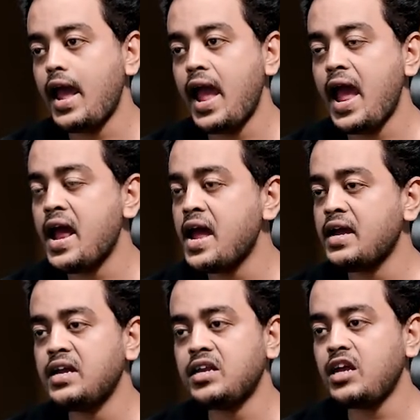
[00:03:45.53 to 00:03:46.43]

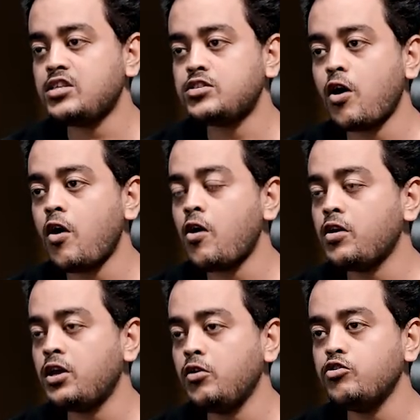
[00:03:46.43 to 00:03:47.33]
it saw
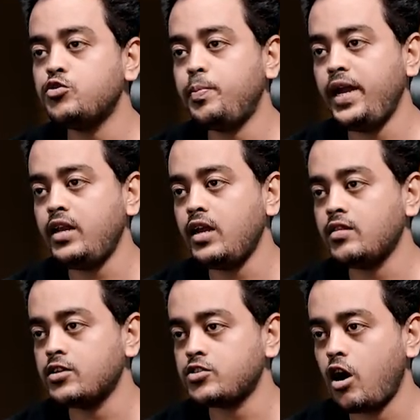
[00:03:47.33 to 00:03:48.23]
a huge beating in
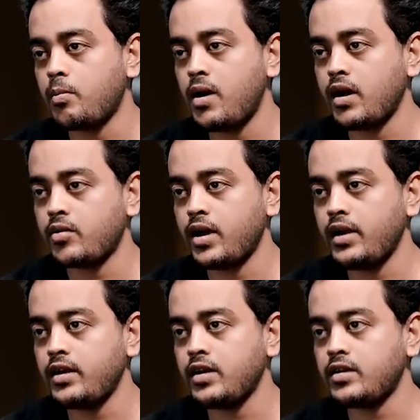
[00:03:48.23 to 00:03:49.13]
the stock market,
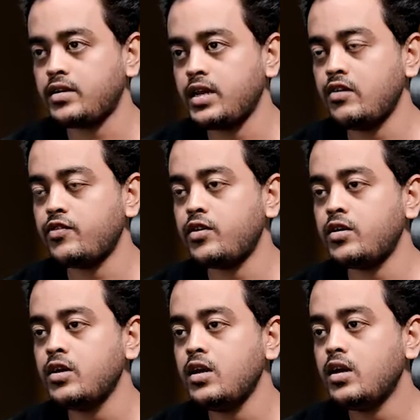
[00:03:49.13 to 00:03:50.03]
right? It
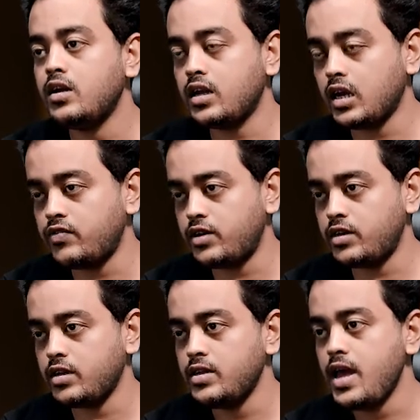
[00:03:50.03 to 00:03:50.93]
never
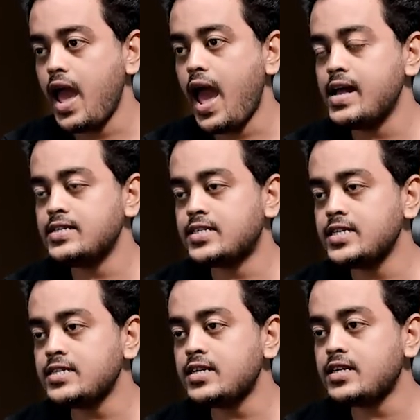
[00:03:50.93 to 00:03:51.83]
recovered. And
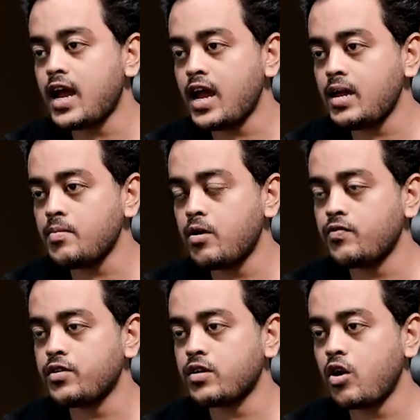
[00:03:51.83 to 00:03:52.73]
since the time of
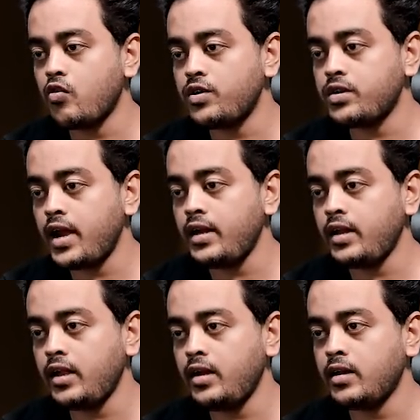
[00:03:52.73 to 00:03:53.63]
the
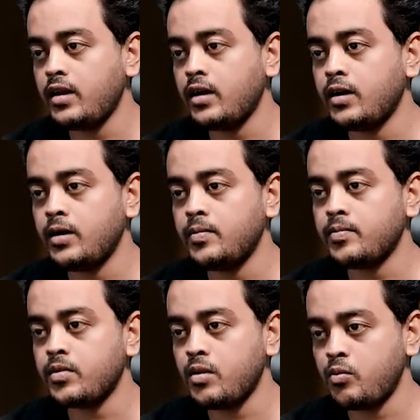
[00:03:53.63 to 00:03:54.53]

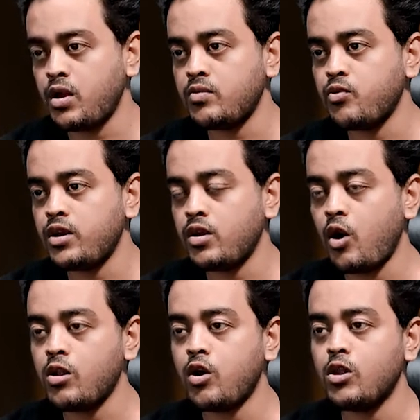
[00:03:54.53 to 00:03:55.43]
COVID-19, when
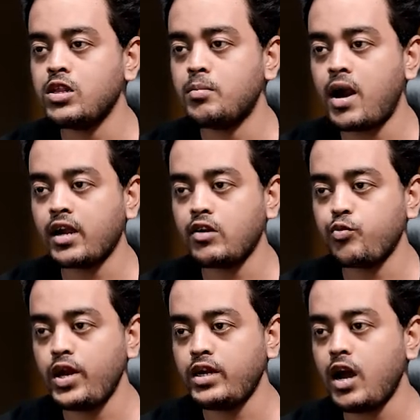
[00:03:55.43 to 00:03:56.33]
all the market
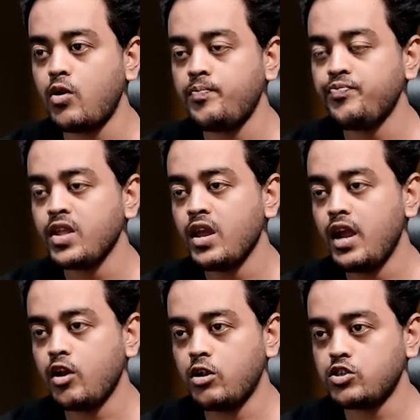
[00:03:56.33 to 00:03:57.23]
went down,
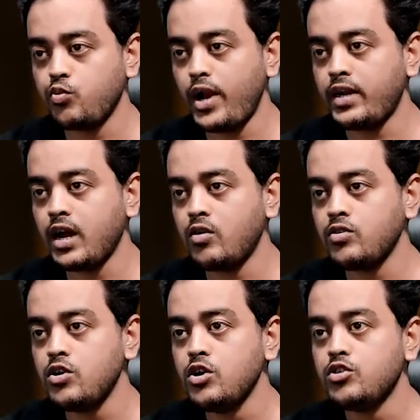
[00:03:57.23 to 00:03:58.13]
it also went
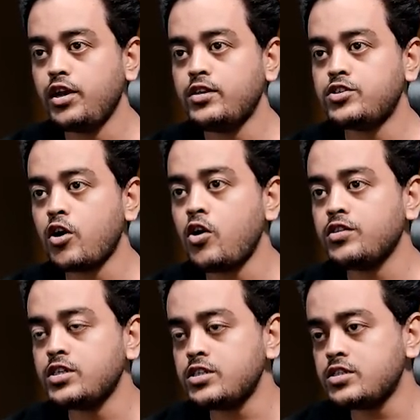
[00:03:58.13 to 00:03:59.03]
down. So it saw,
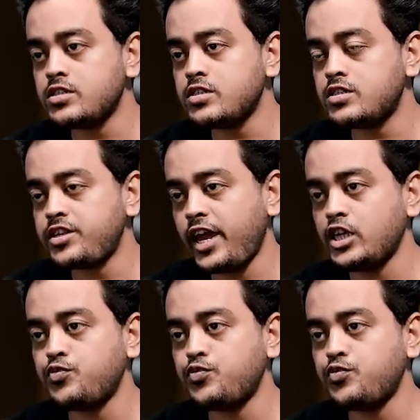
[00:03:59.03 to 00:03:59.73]
this is stage